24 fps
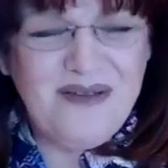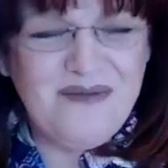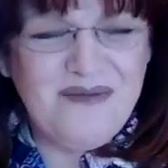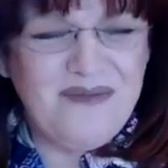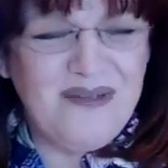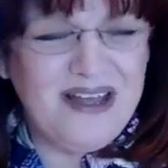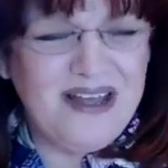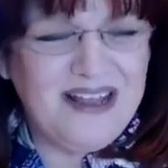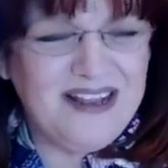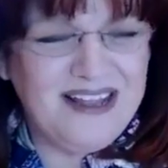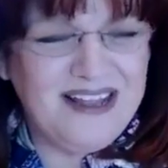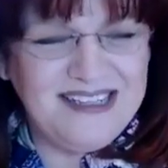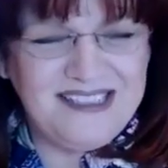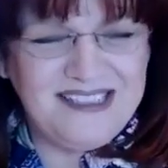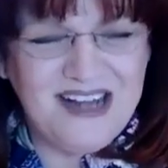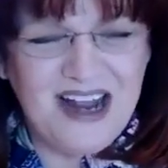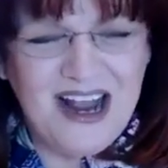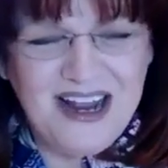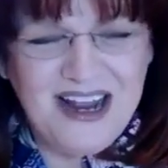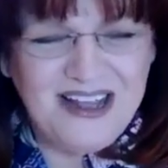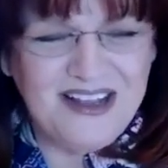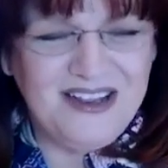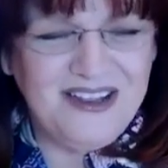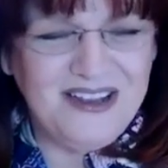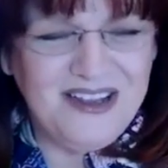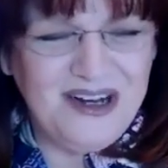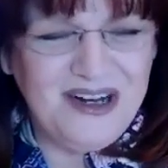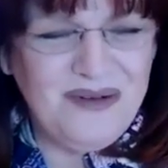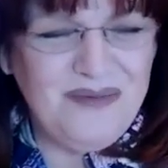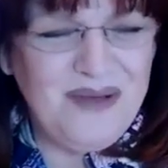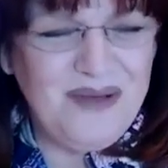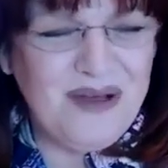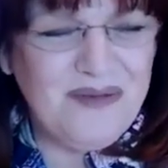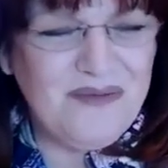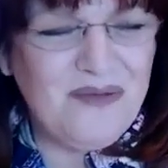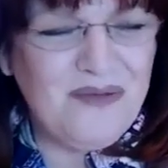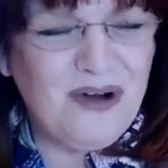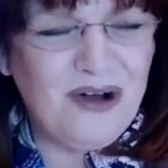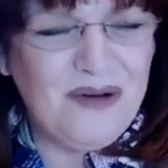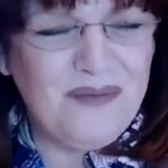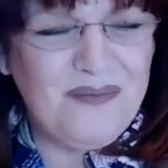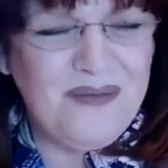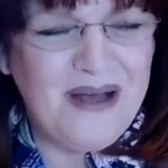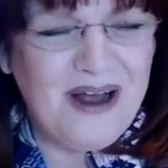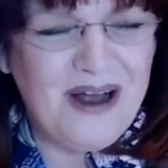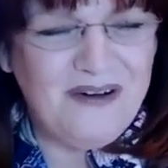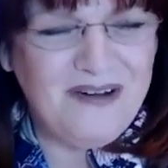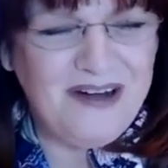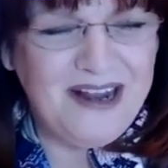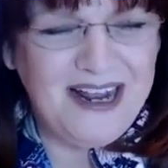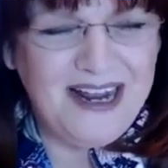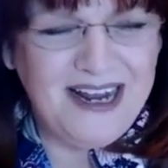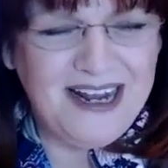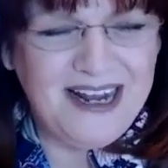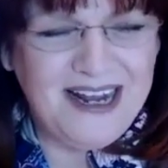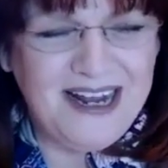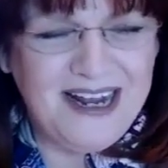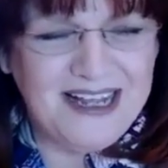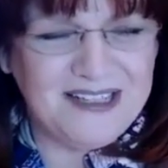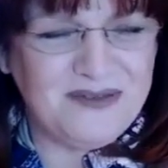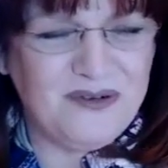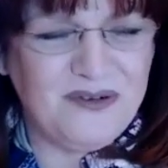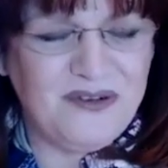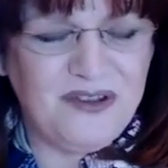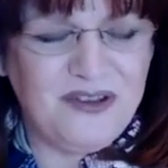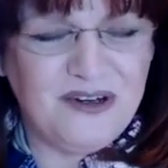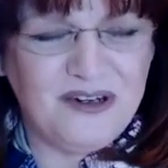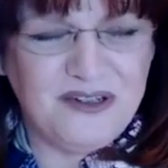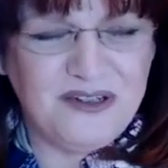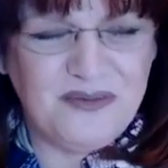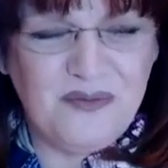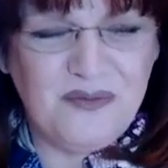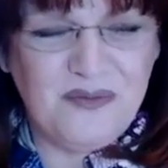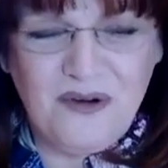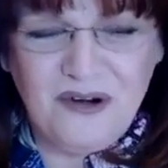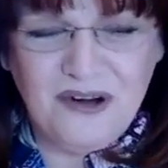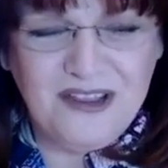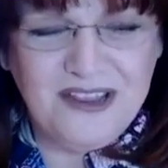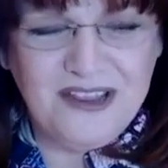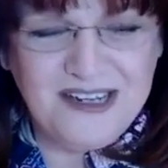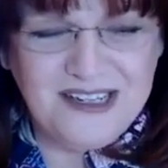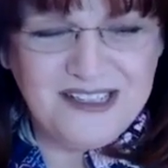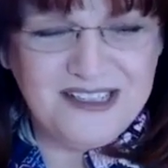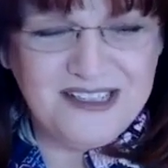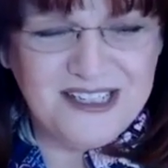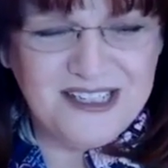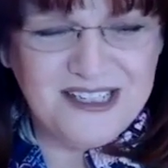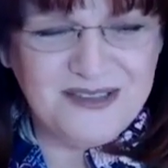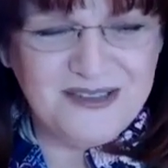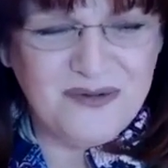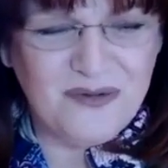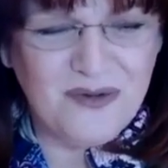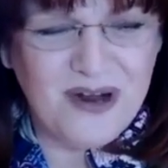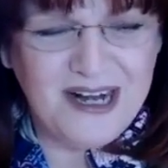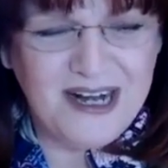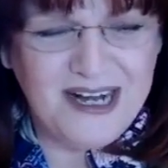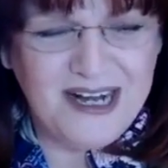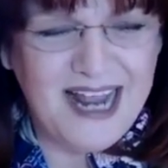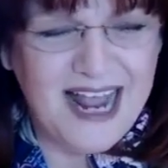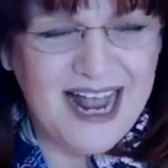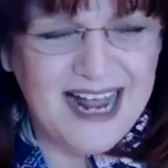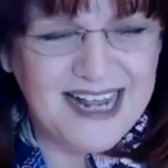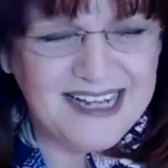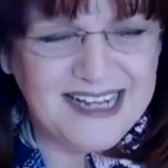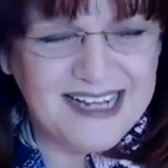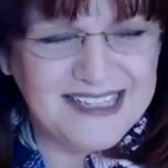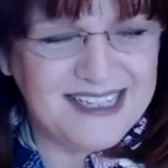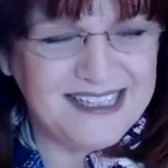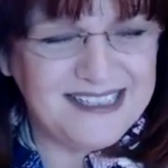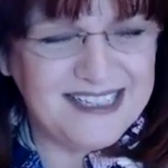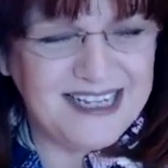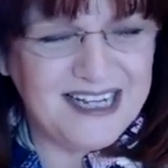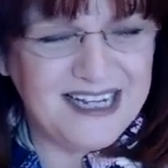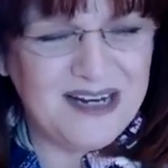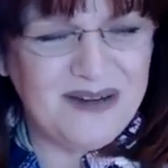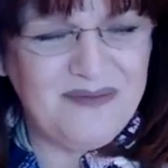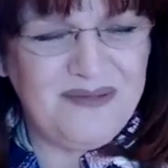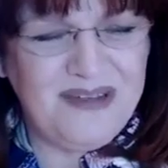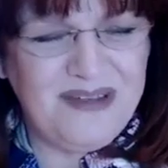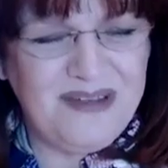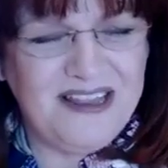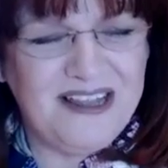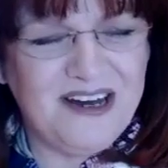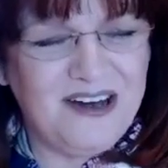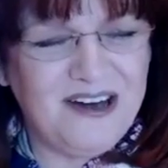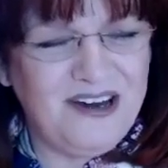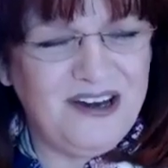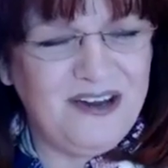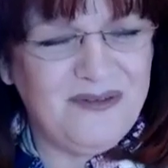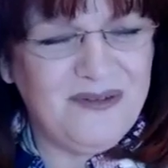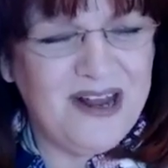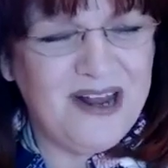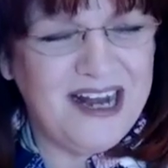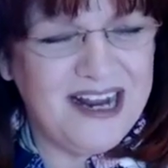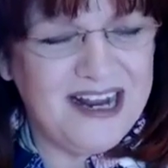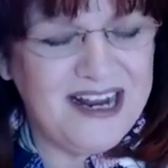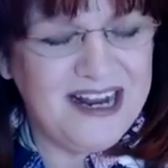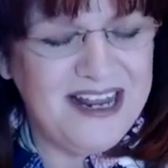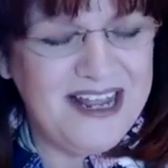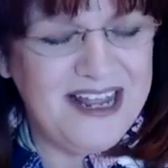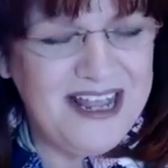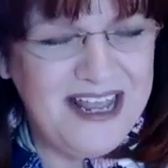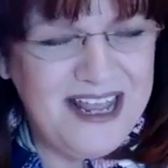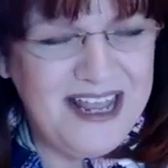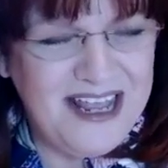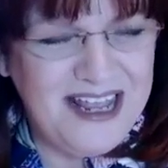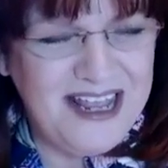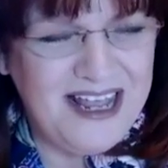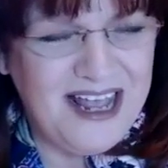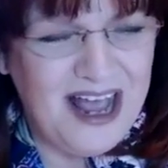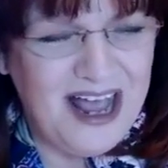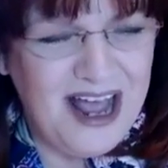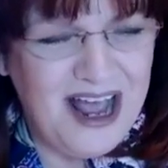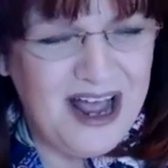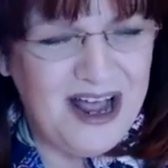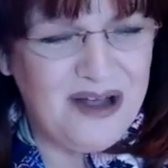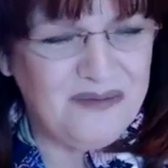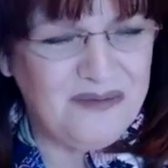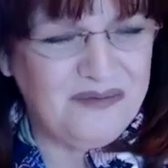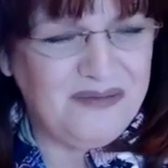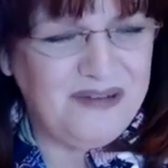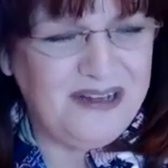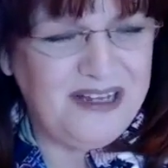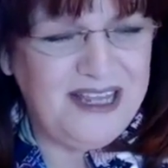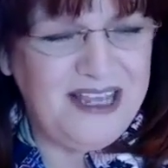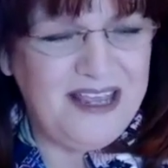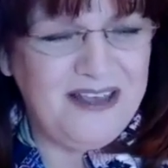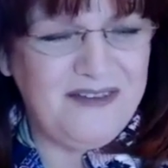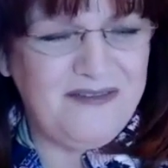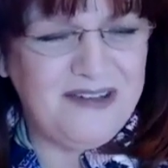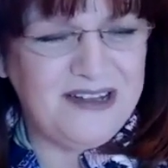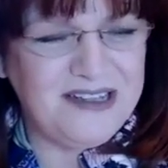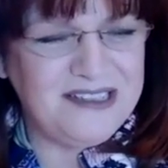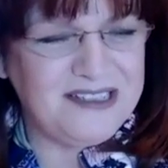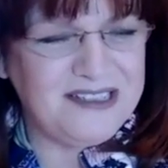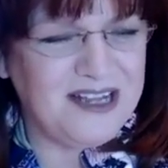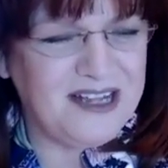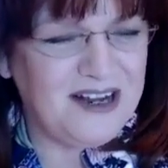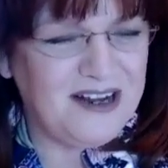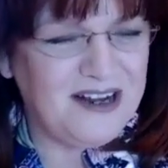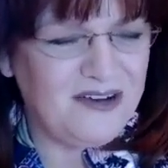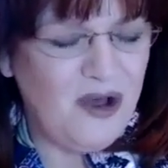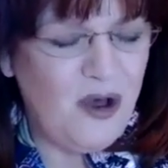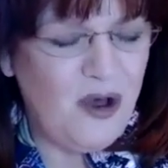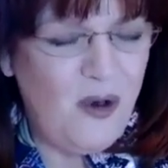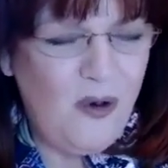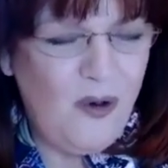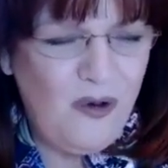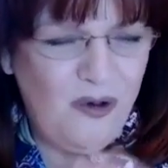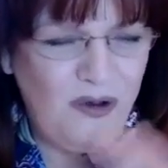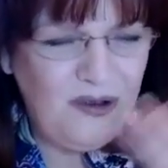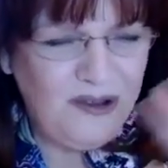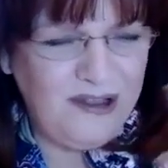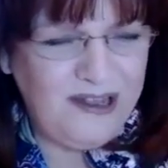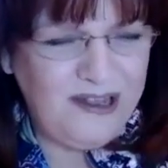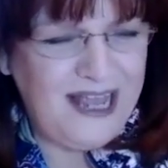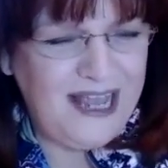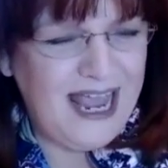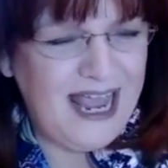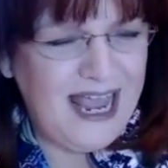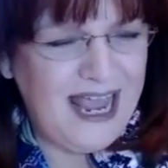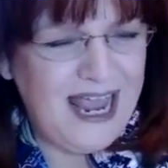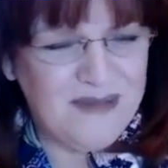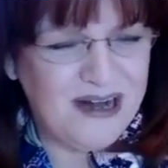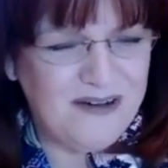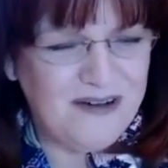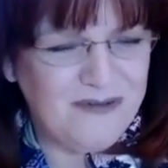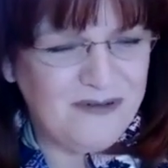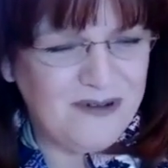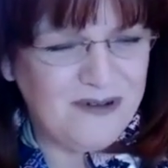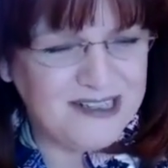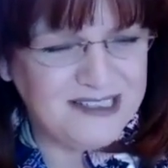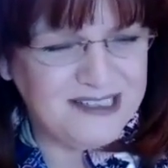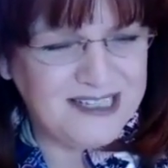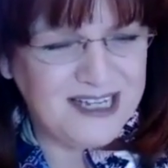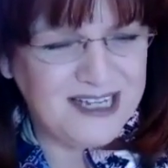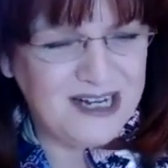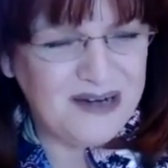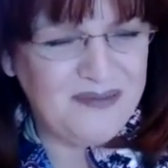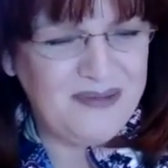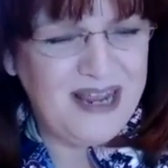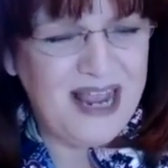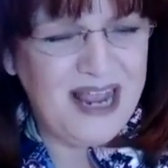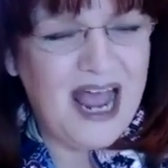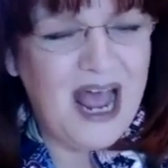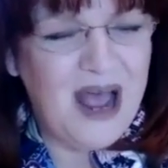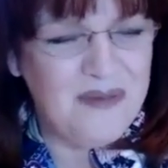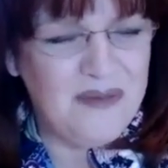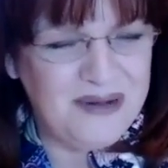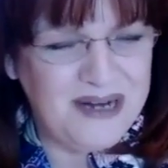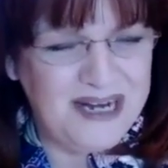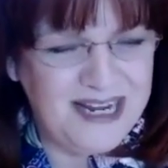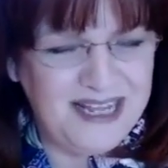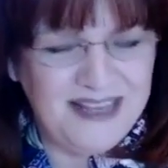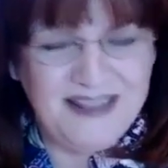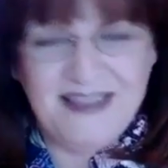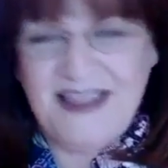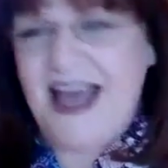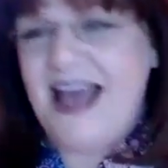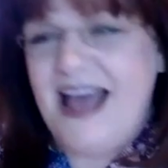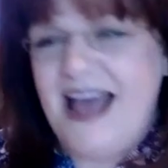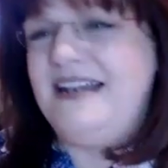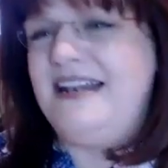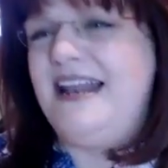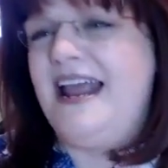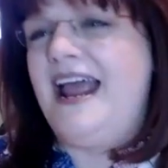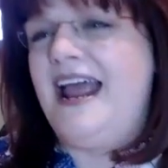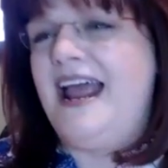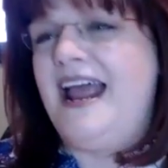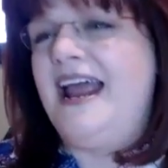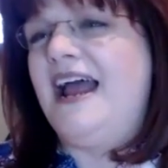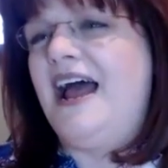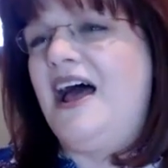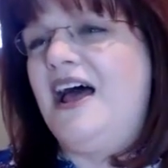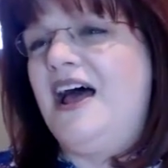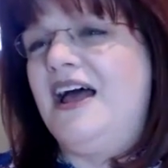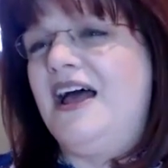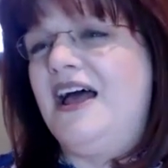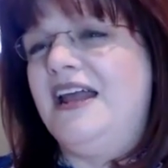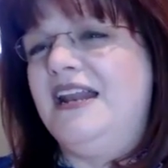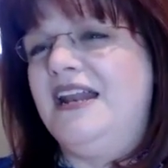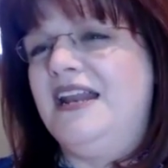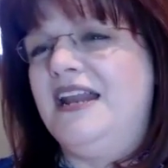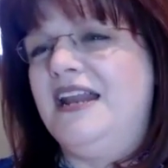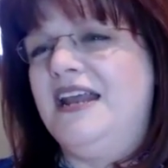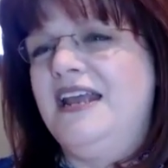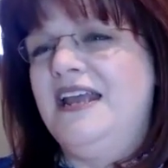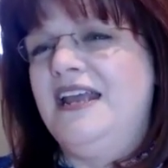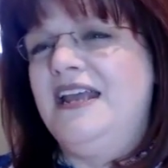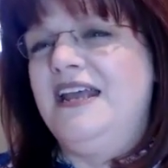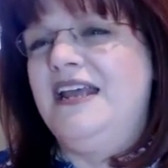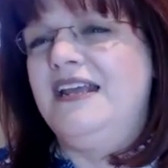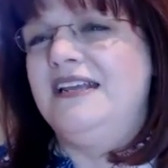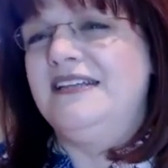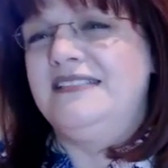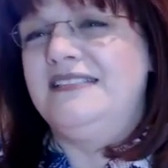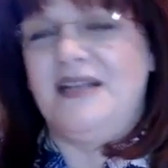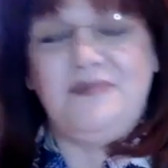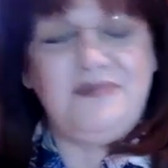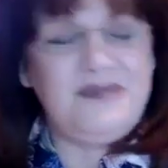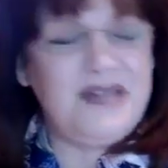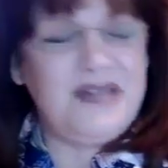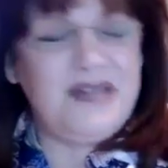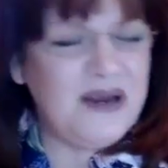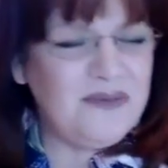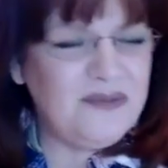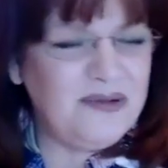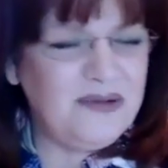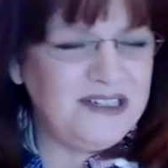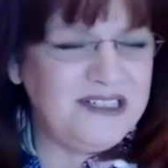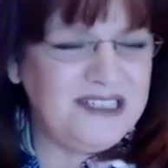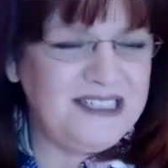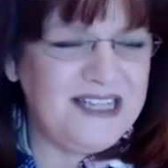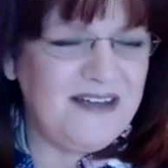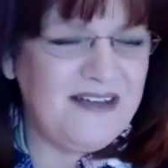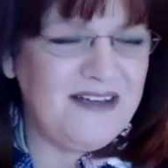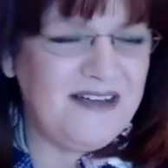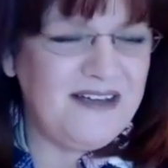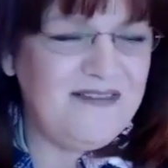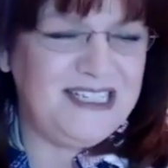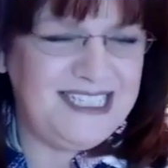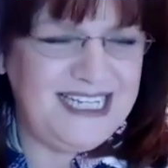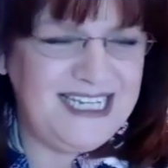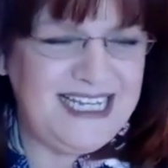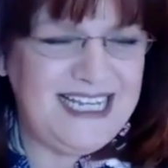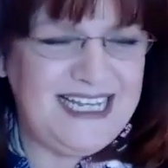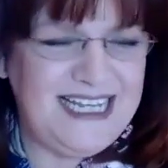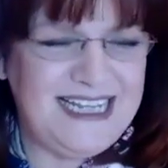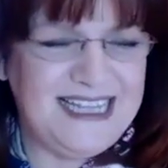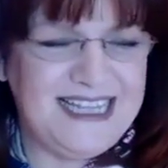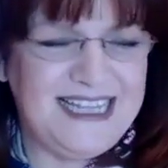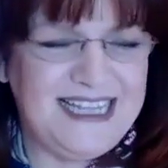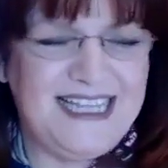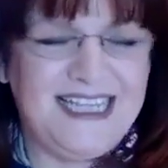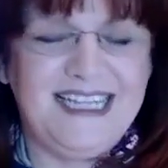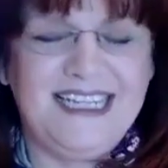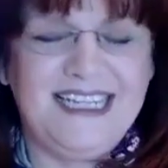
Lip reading: but let's talk a little bit more about it, because there's more than just one guest that's going to be there. You want to give us a whole gamut of what's going to be happening that day on September 17th.